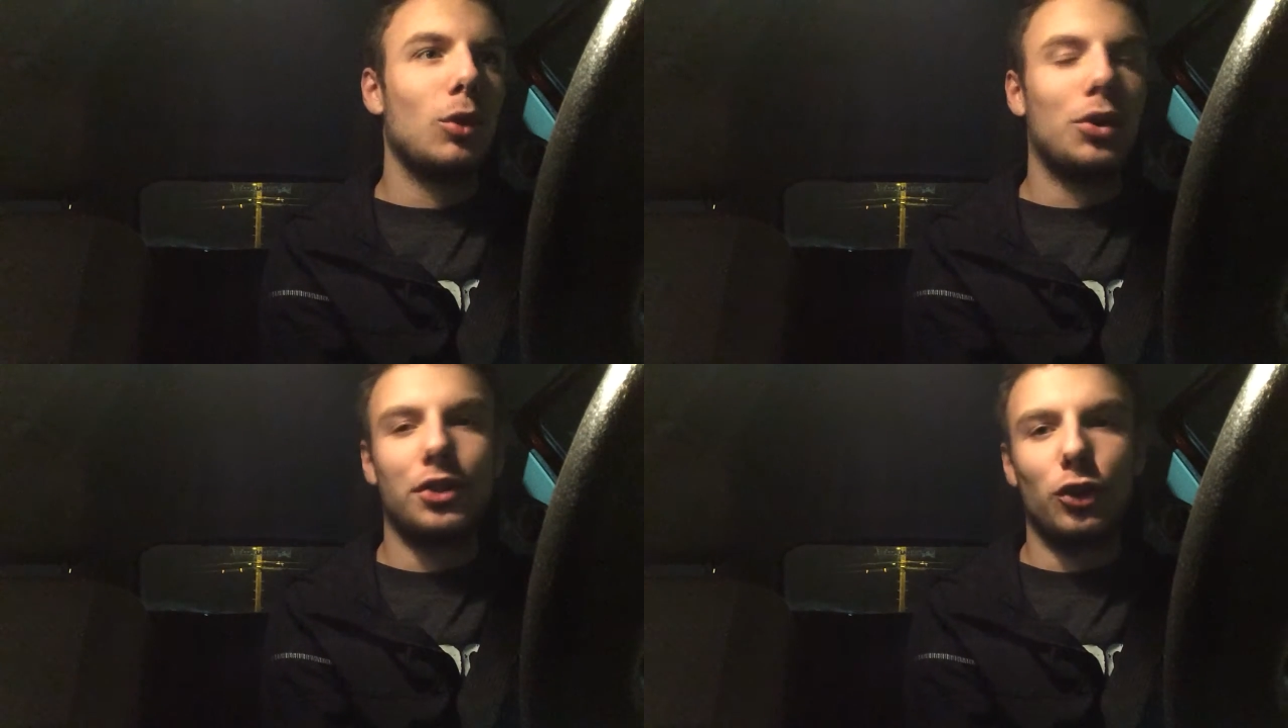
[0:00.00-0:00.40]

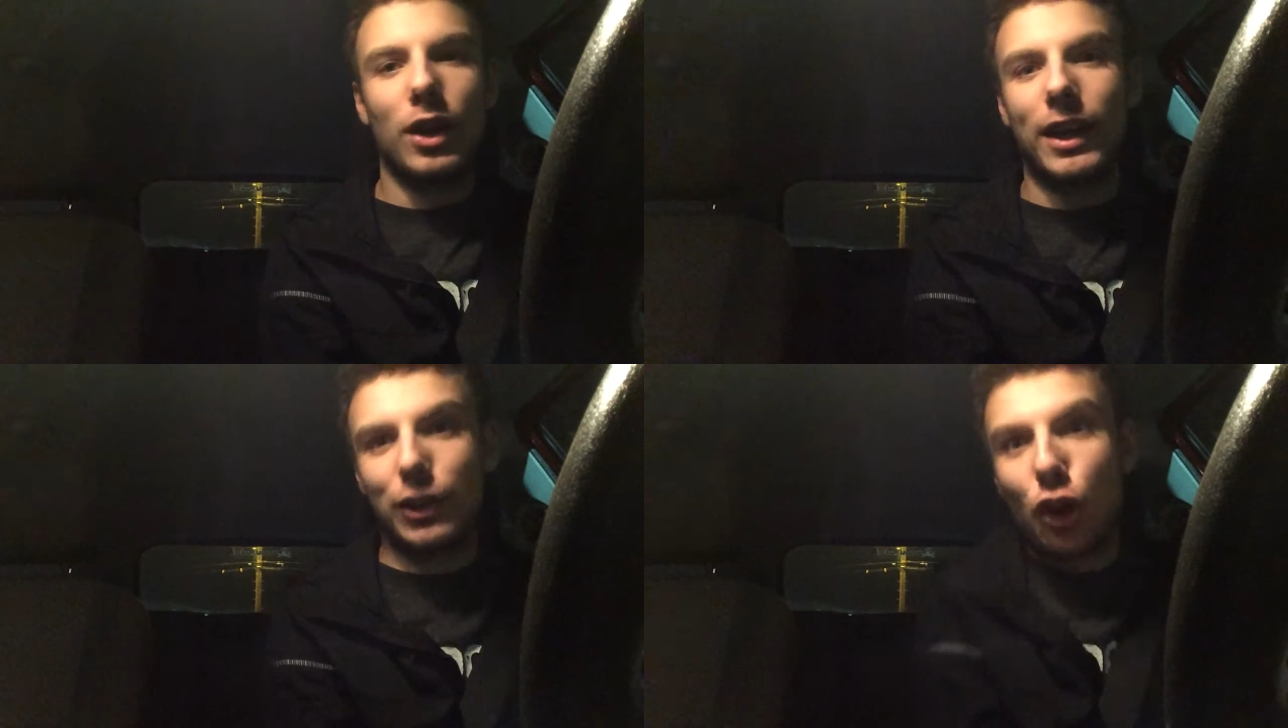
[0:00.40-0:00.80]
Orson
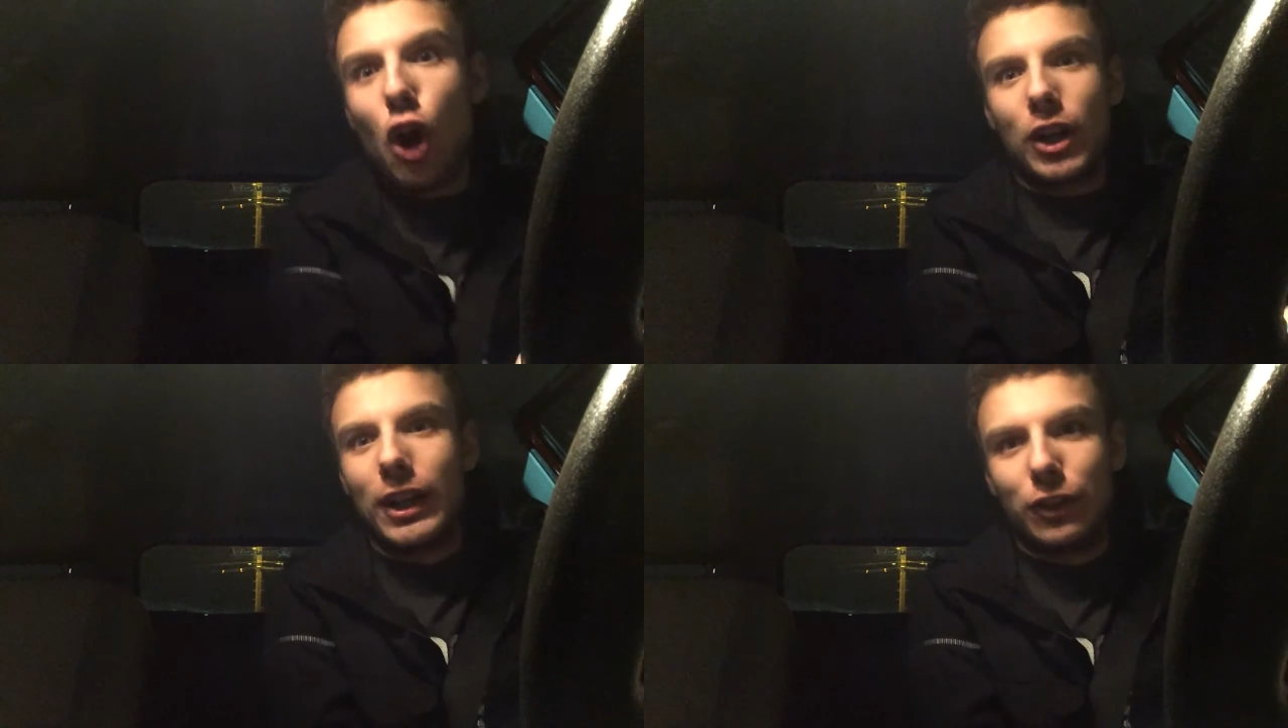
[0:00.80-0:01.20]
Krennic
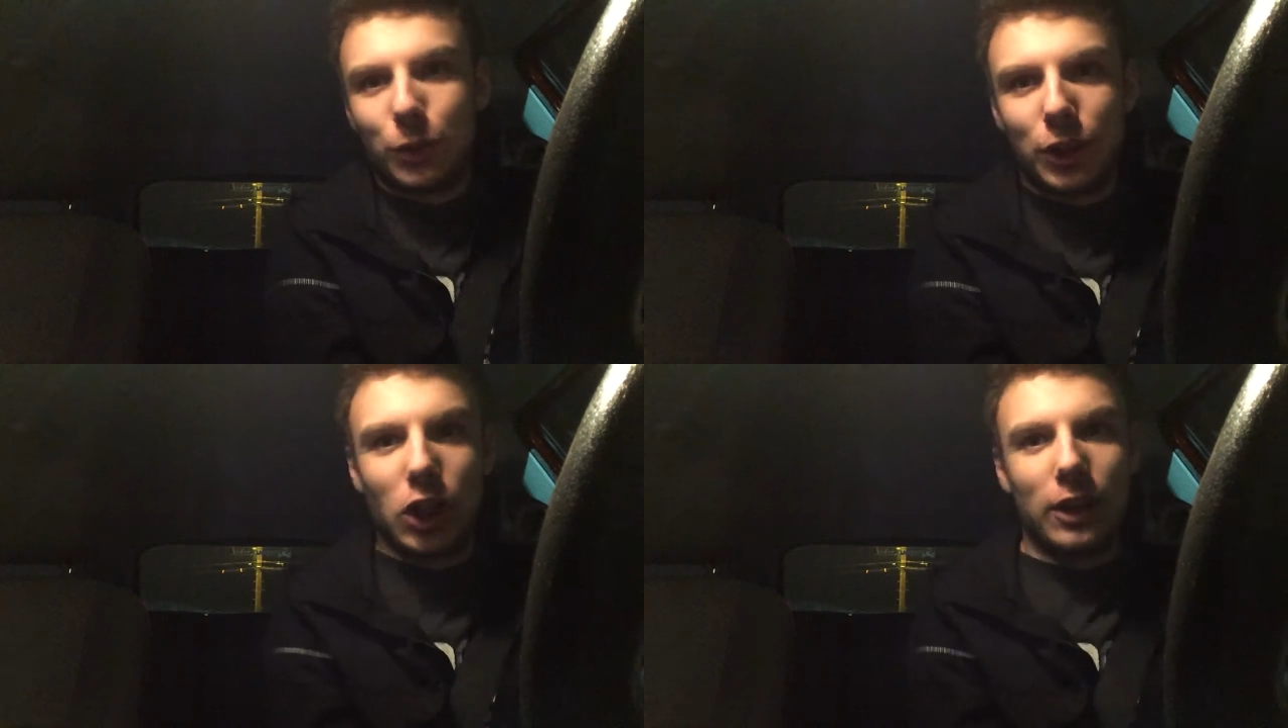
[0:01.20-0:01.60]
talking
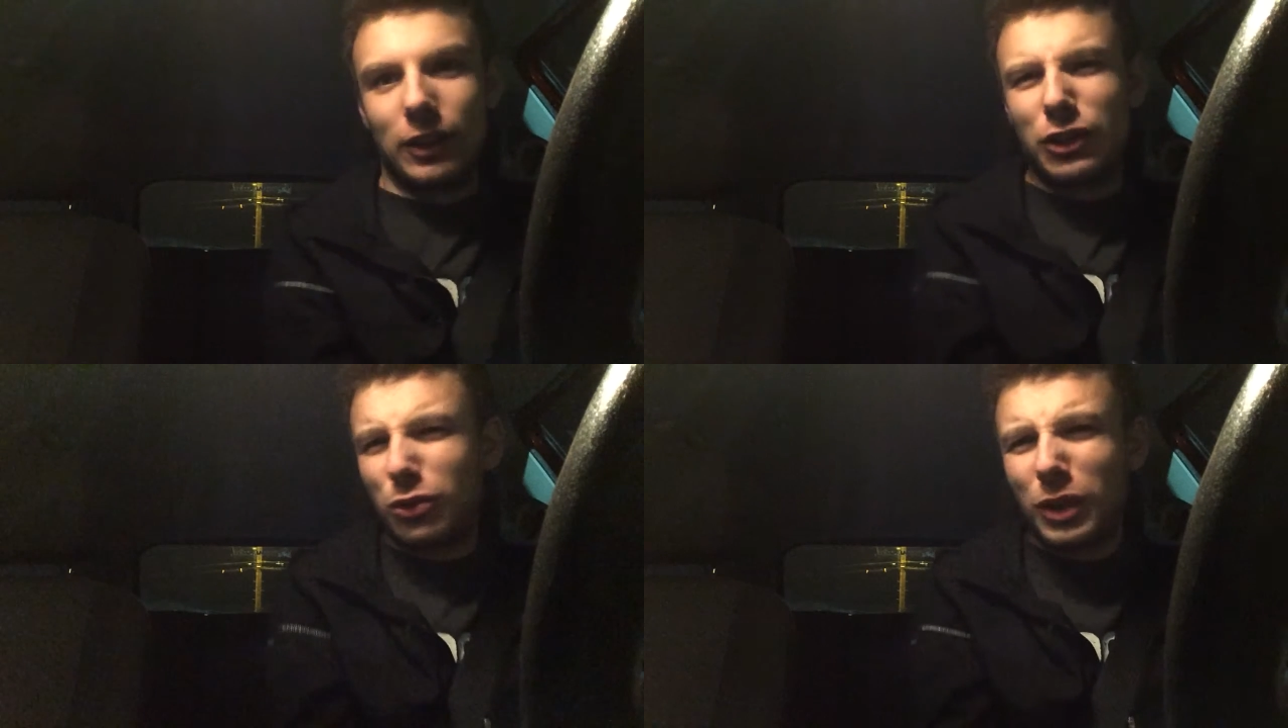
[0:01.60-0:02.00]
to each other.
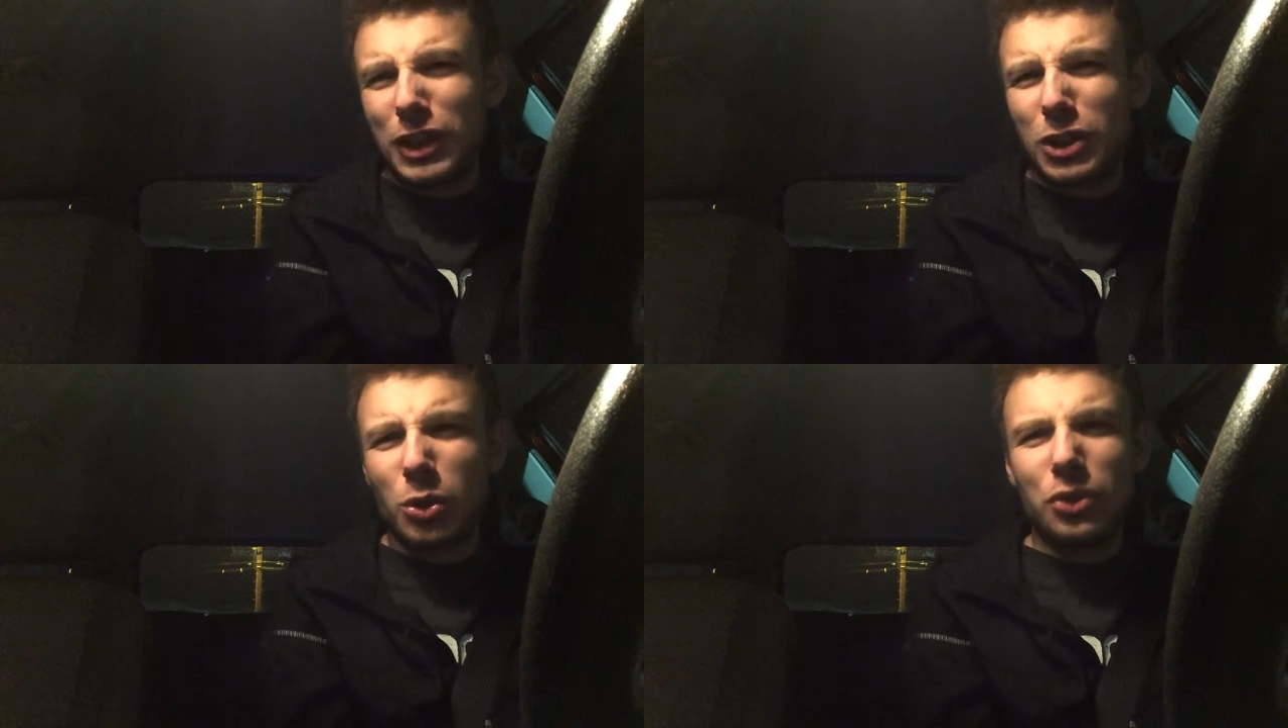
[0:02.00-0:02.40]
It's
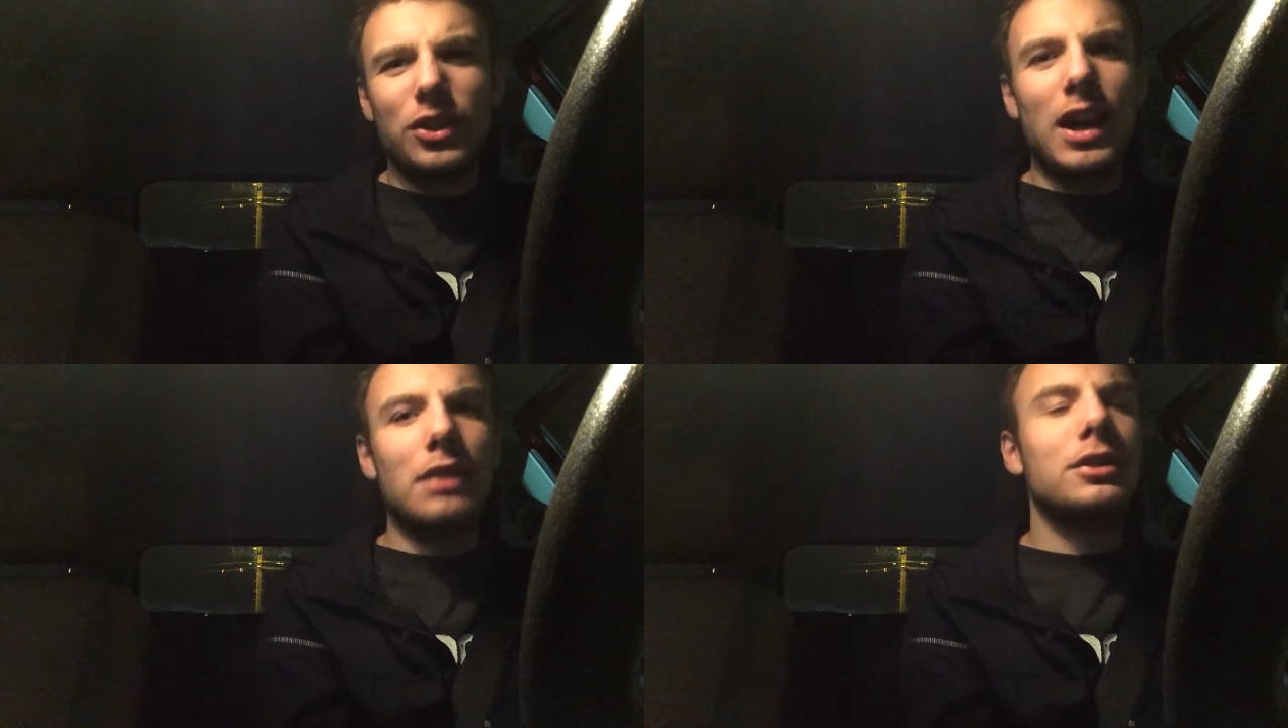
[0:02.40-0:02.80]
really cool
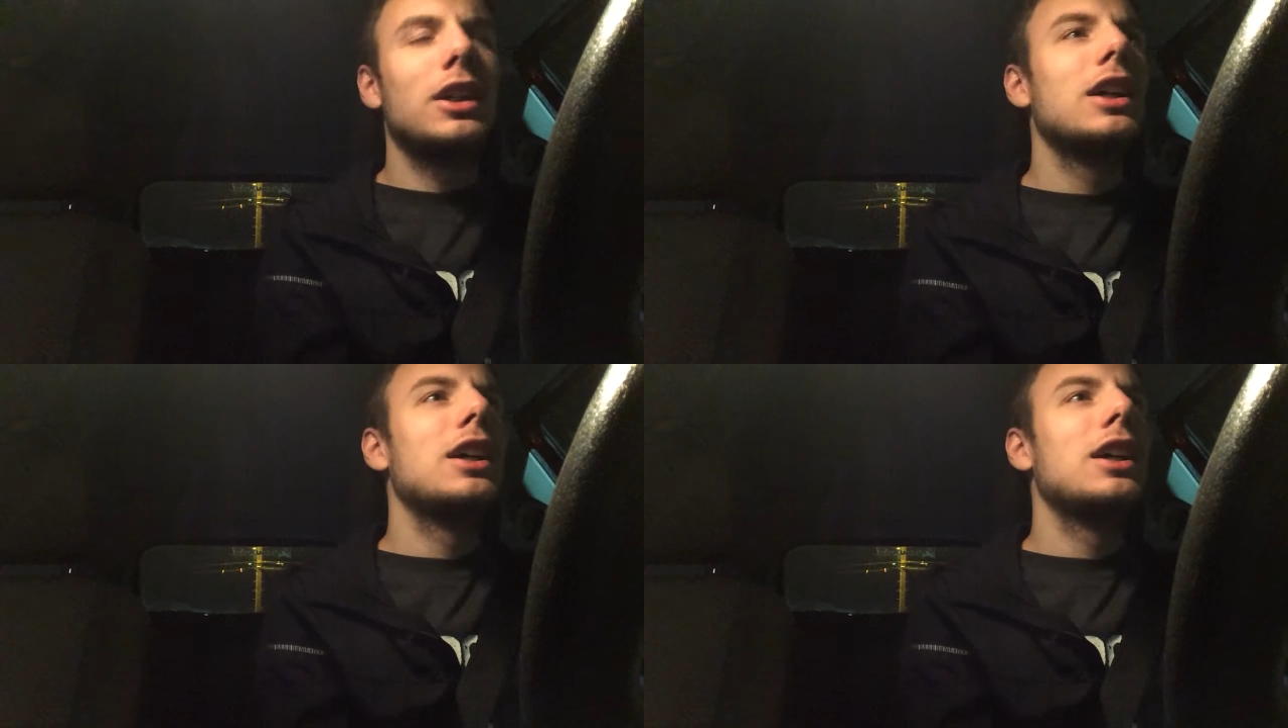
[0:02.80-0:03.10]
stuff.